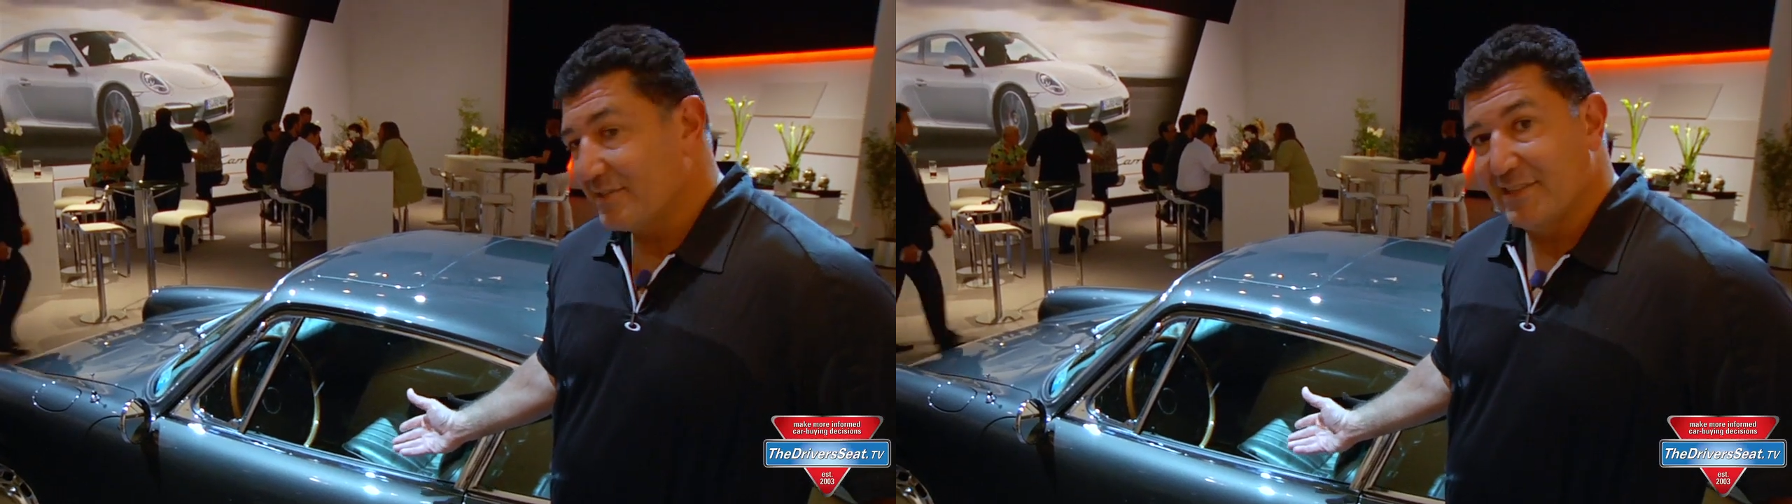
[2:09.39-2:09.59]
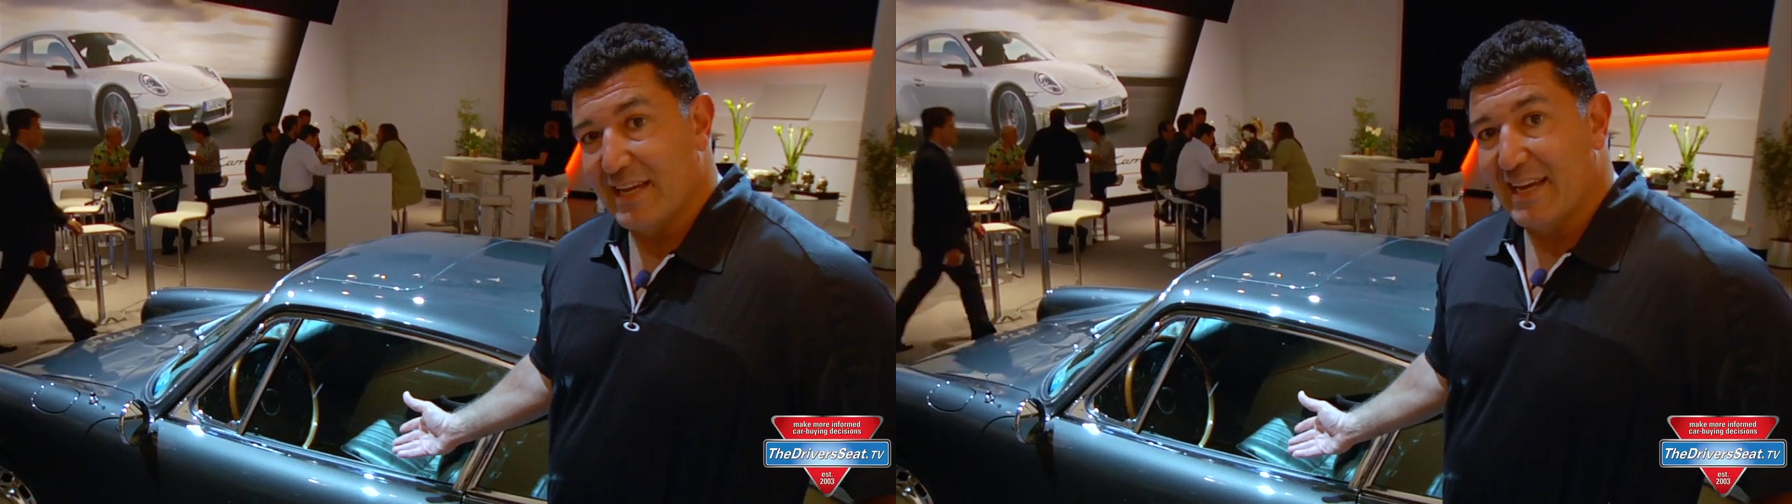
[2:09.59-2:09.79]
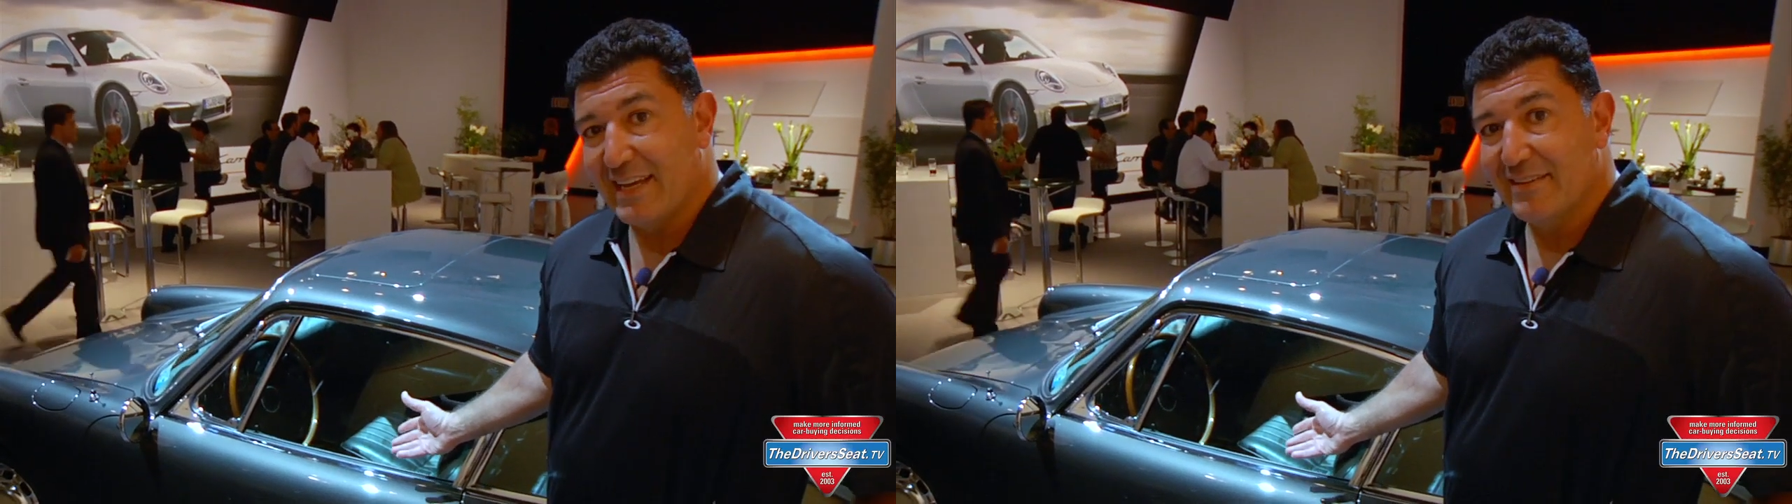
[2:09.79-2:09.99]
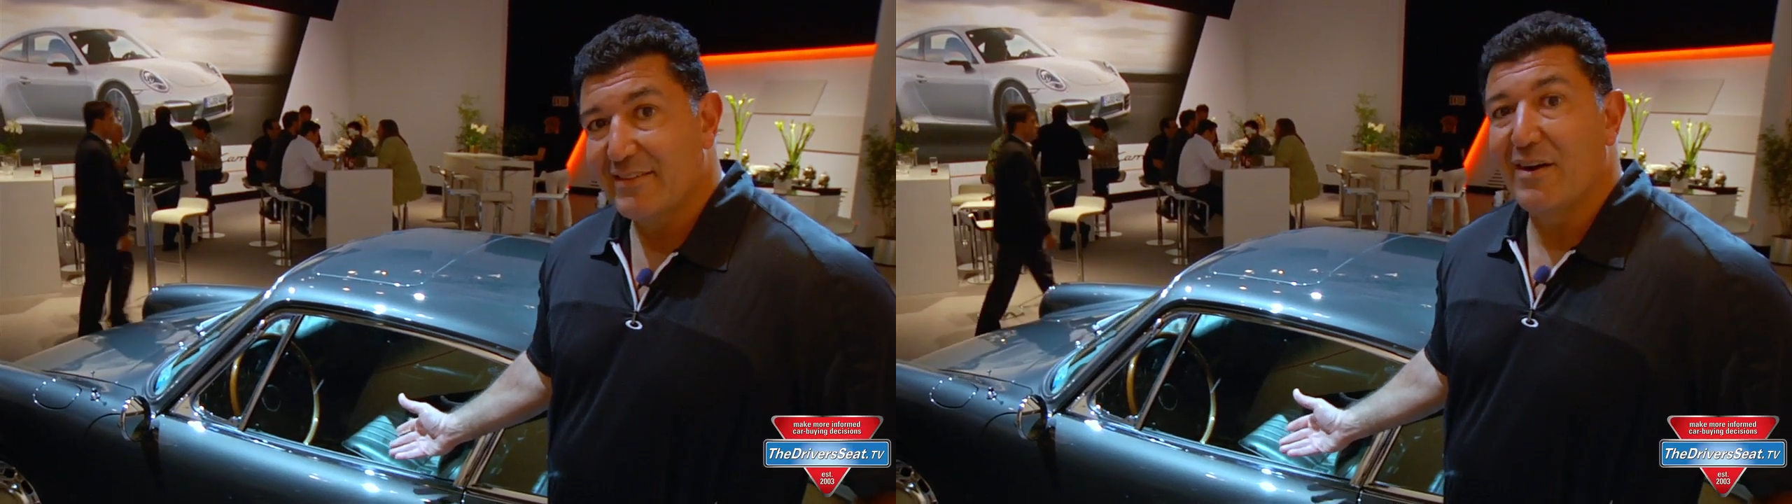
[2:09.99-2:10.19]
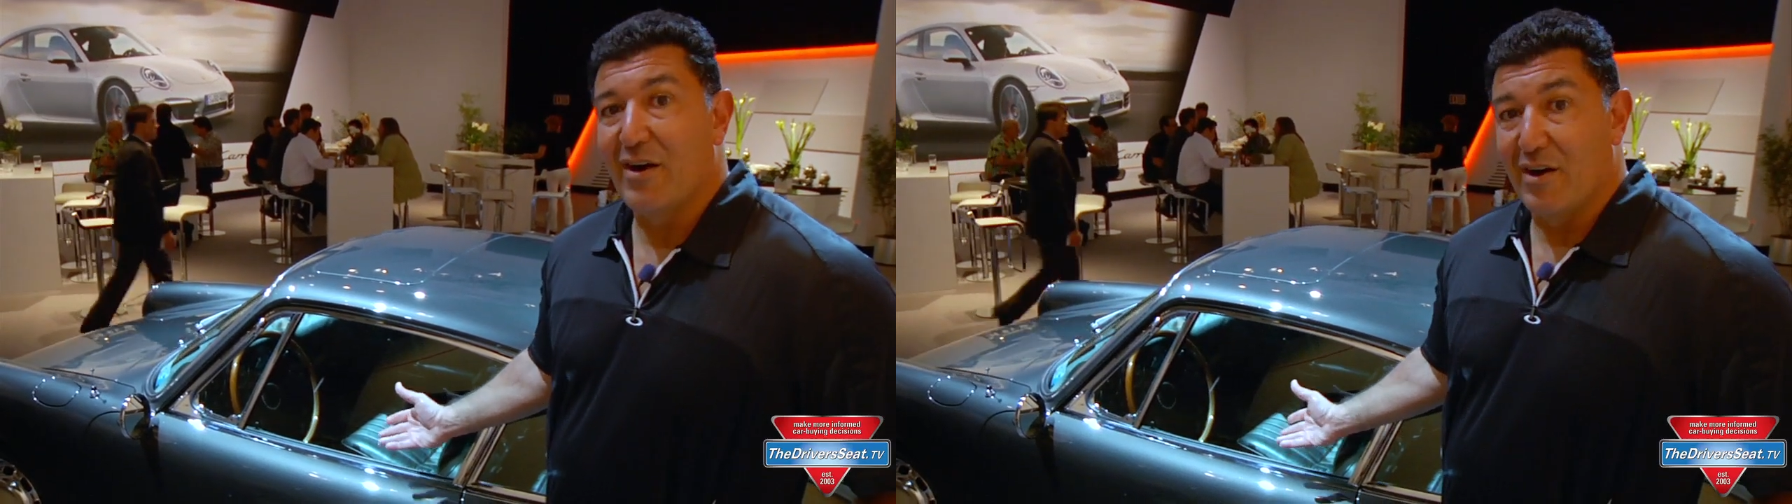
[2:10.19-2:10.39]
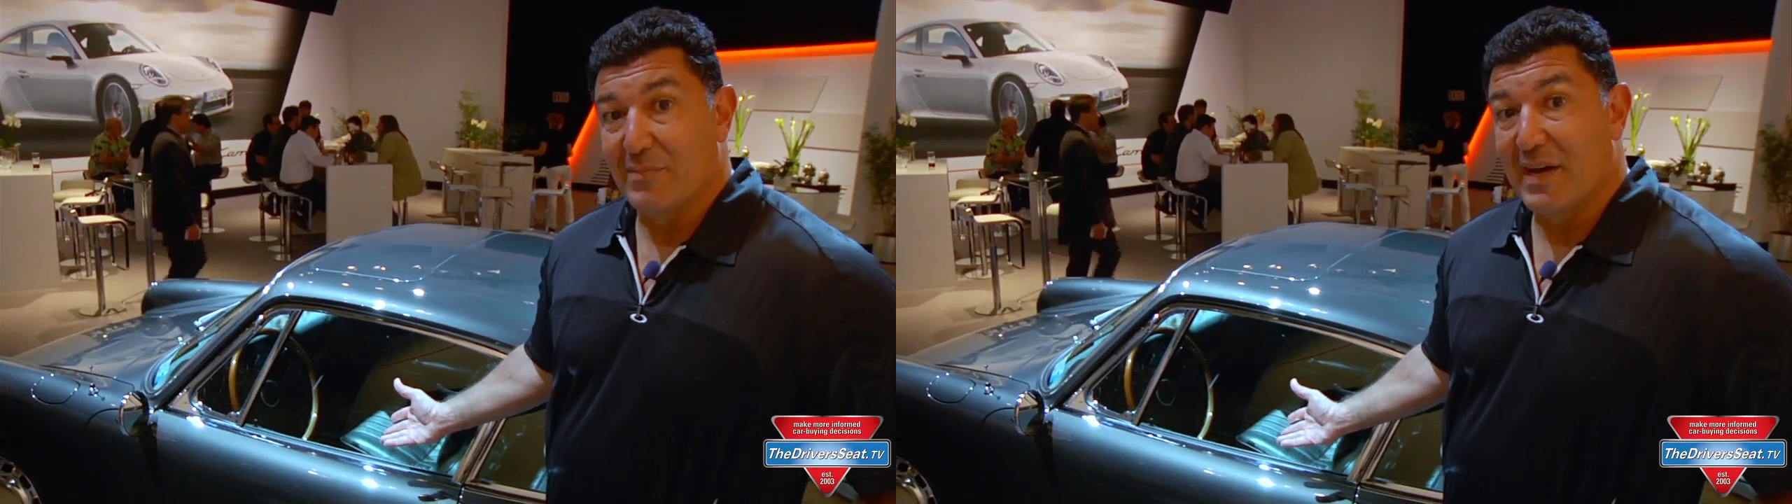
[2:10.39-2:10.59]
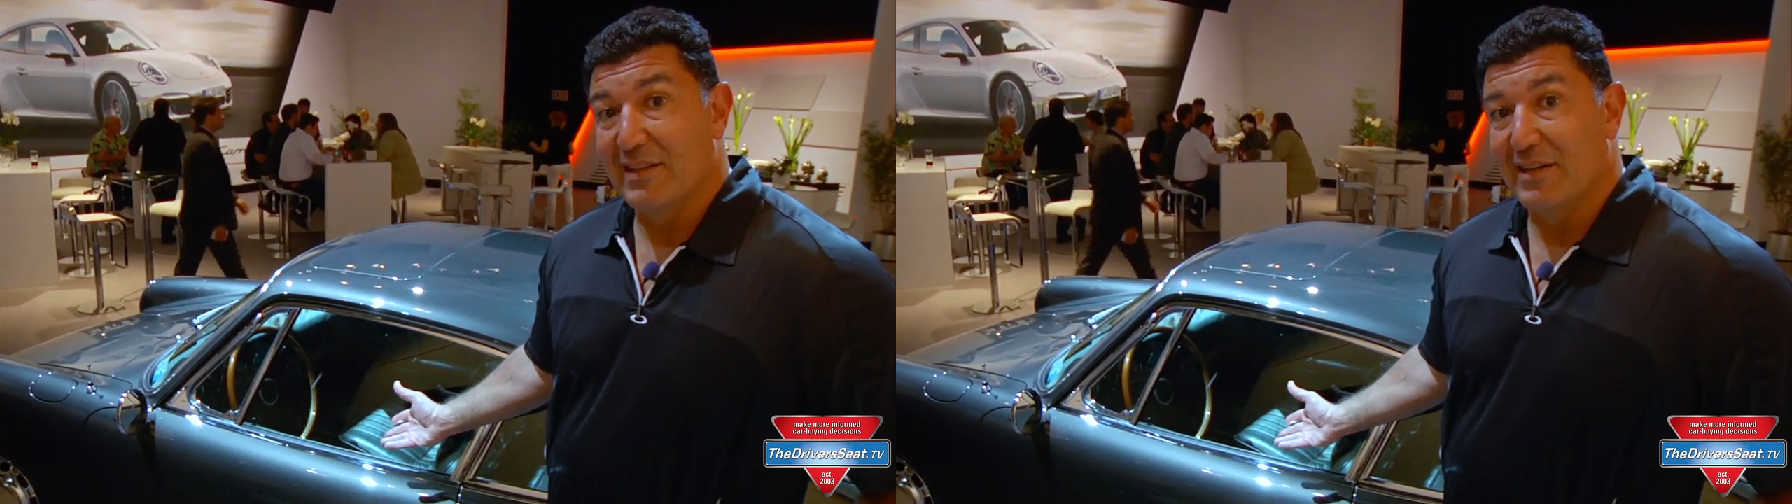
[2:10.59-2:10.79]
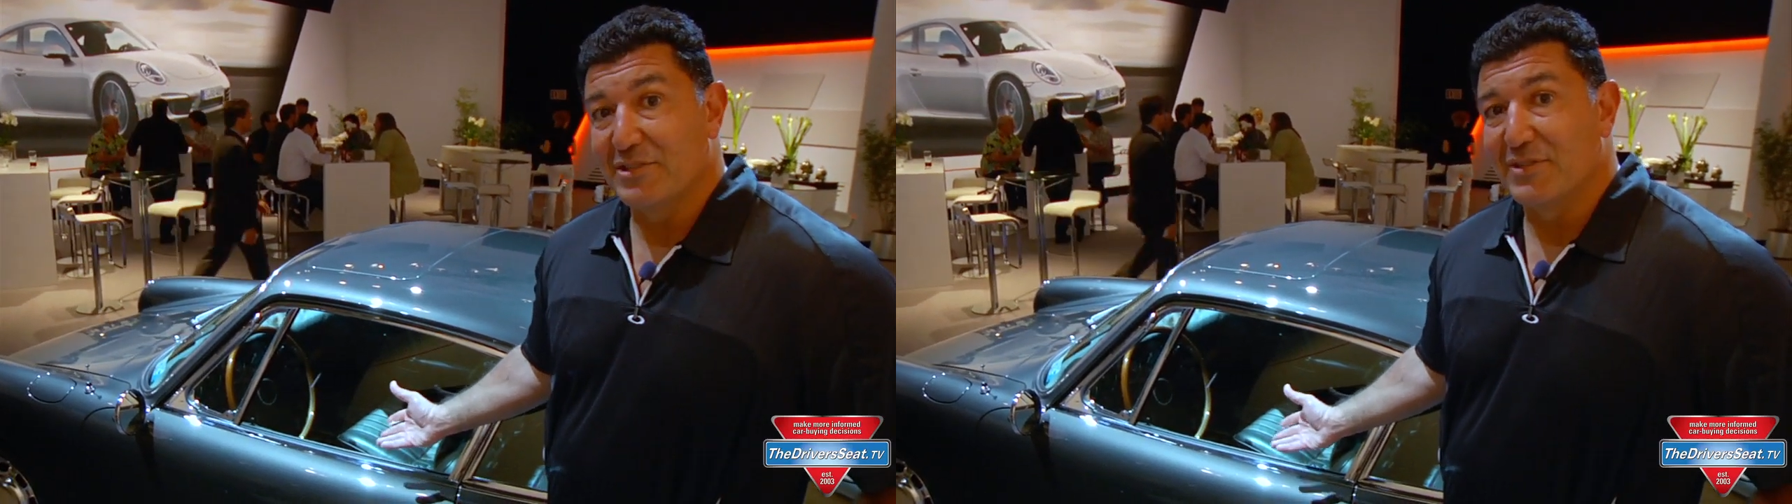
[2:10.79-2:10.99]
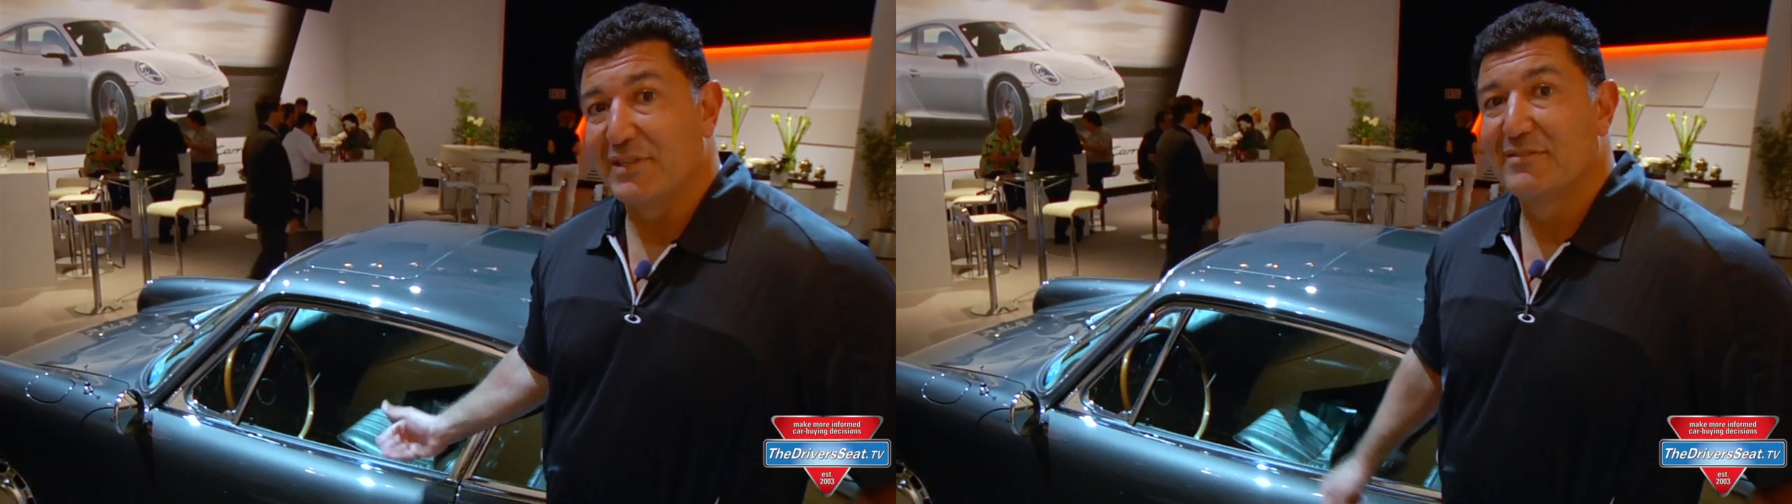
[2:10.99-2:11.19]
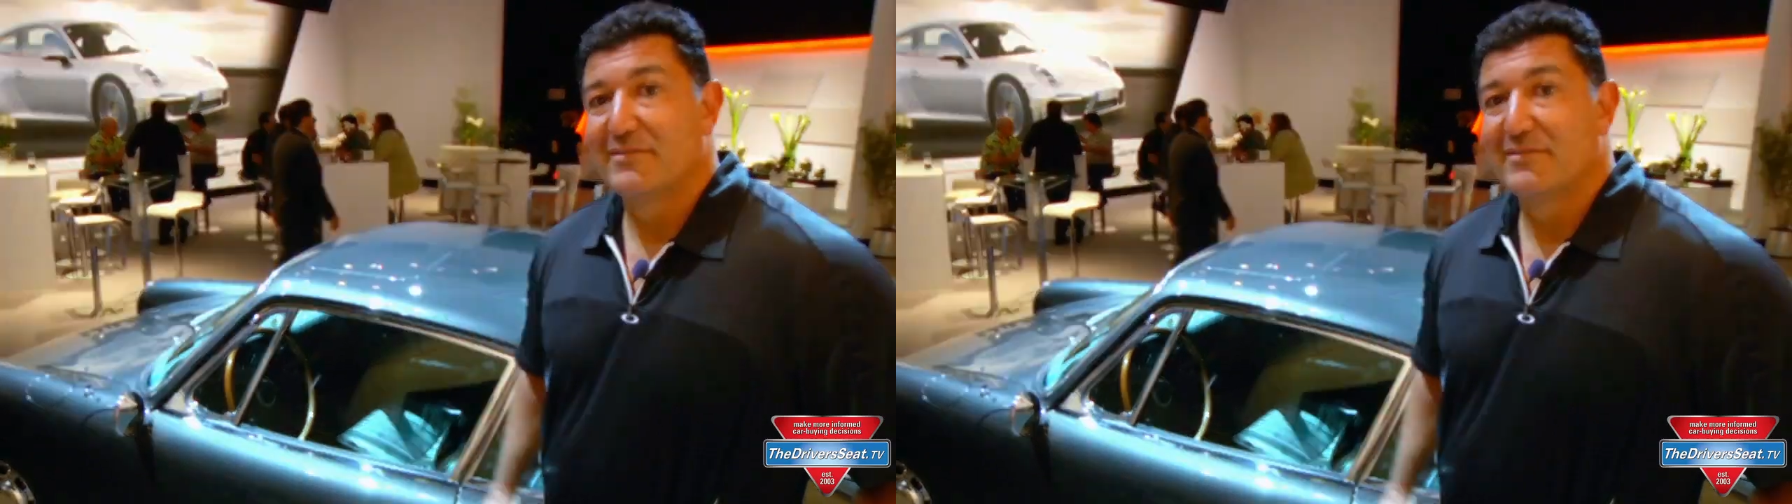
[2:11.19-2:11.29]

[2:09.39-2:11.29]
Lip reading: Today, all about luxury.